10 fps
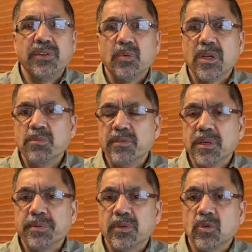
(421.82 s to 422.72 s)
you want to move
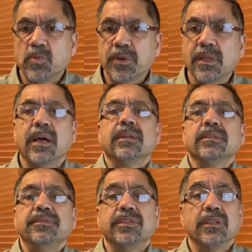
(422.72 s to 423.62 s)
up in the corporate
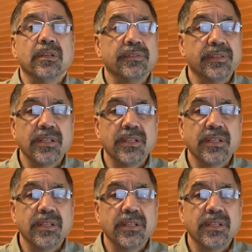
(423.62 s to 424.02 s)
ladder, very often